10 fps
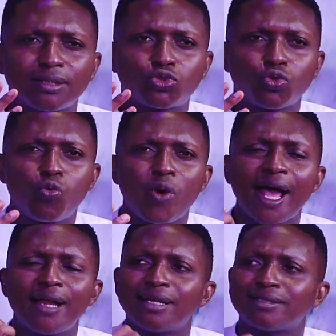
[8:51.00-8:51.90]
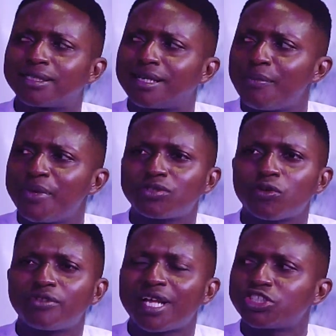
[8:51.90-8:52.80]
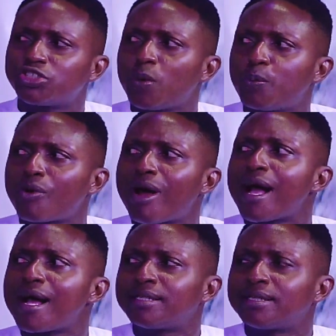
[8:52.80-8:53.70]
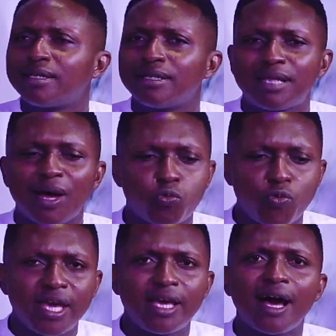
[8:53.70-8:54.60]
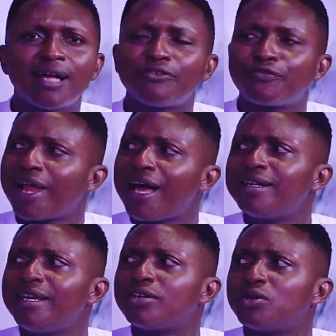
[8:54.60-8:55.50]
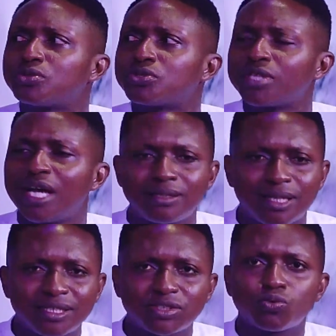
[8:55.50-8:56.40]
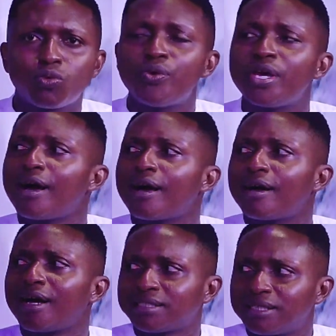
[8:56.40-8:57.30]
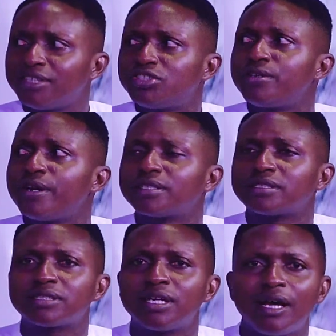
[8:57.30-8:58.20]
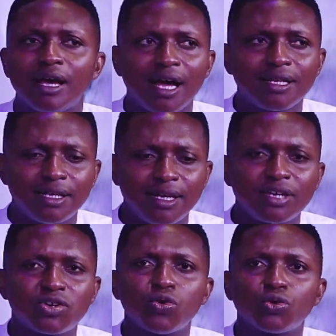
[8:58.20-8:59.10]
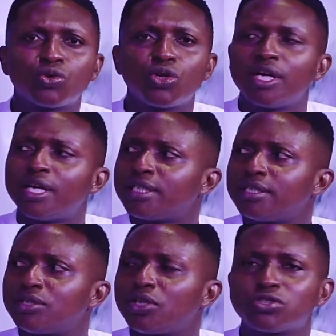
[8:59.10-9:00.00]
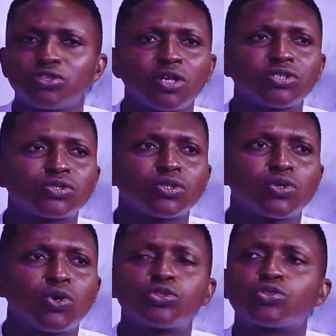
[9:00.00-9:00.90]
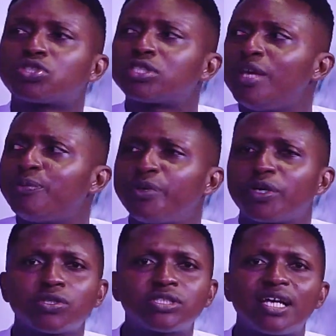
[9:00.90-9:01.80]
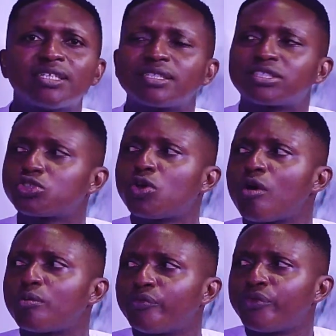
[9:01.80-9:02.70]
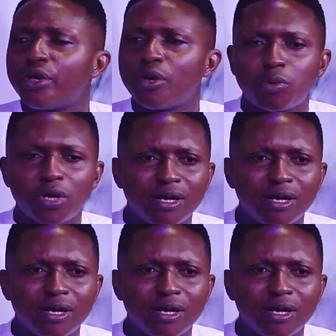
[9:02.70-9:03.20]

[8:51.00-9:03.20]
wear that garment of national pride, that we are the flying eagles, and that is who we are as Nigerians. And the eagle does not go to sleep because there is a storm, but he